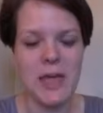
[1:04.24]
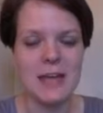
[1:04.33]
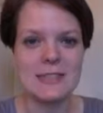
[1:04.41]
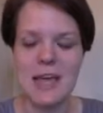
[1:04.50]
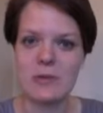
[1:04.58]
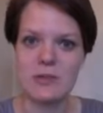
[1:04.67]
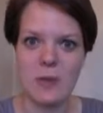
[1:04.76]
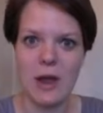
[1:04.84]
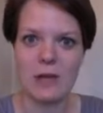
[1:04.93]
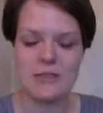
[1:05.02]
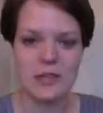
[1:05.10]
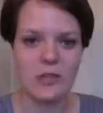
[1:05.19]
As I was
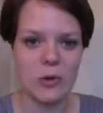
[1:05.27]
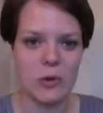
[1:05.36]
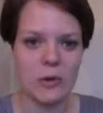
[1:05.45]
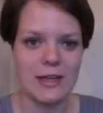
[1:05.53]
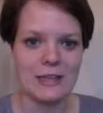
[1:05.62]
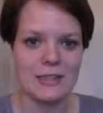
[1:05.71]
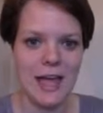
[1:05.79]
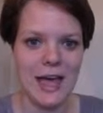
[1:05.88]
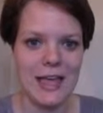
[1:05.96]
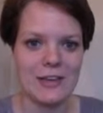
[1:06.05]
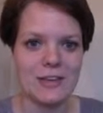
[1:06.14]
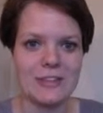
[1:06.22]
browsing through it,
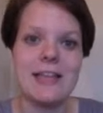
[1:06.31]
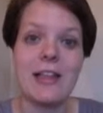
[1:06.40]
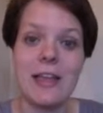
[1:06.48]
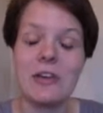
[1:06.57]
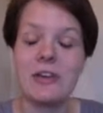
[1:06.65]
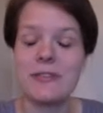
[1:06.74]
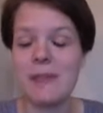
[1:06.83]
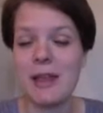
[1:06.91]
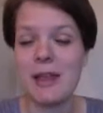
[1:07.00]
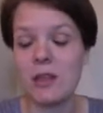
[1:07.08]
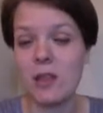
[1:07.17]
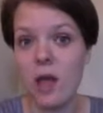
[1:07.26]
I could tell I could have
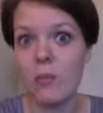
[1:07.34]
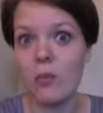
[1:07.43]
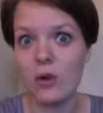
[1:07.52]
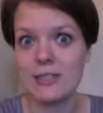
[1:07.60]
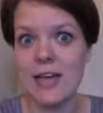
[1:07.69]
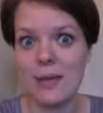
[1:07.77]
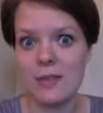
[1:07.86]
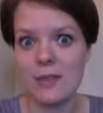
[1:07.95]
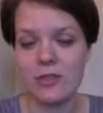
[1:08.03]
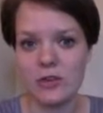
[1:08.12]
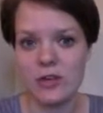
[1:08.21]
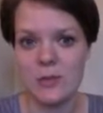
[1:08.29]
spent a lot more time than
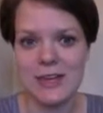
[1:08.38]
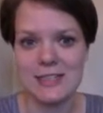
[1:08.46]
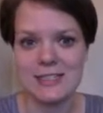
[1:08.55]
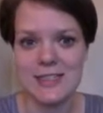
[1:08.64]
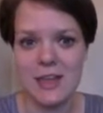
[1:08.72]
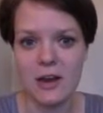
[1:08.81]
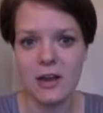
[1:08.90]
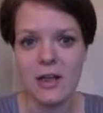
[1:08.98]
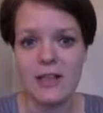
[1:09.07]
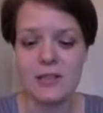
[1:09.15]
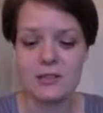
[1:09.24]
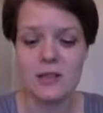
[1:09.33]
30 minutes there.
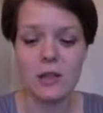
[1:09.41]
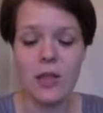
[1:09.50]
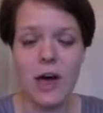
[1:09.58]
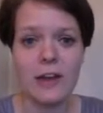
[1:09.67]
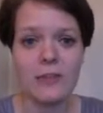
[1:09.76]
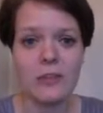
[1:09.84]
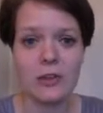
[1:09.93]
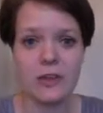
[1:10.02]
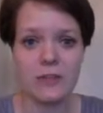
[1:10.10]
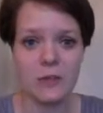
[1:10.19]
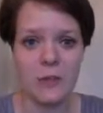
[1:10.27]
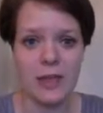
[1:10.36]
There's a lot of good
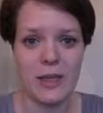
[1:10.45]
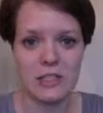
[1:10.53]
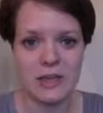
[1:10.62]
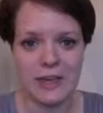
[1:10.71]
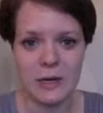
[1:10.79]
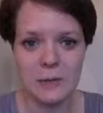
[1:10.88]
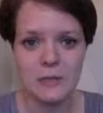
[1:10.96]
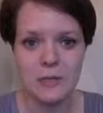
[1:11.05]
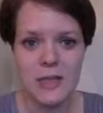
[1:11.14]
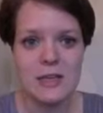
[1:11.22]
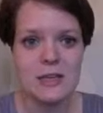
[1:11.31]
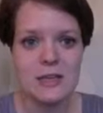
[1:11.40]
information here.
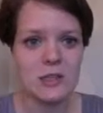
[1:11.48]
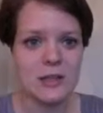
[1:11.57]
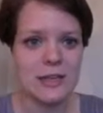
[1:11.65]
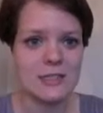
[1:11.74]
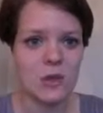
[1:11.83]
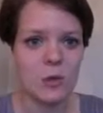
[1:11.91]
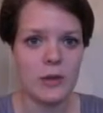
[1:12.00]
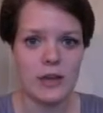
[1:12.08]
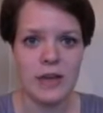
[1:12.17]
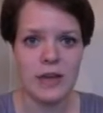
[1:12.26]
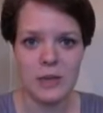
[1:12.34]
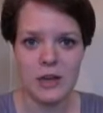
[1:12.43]
So let's open
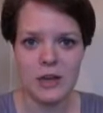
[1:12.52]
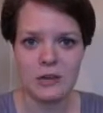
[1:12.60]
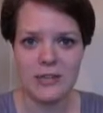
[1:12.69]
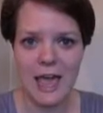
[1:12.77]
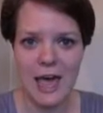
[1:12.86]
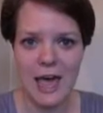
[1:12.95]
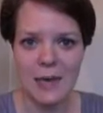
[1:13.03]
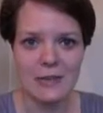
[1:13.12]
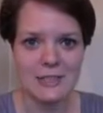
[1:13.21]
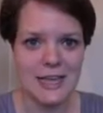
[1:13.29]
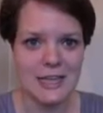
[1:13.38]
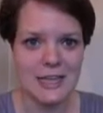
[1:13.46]
it up in a new tab and
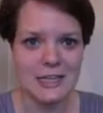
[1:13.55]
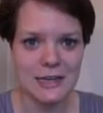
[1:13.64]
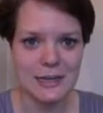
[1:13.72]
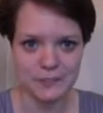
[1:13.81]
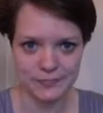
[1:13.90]
take a look.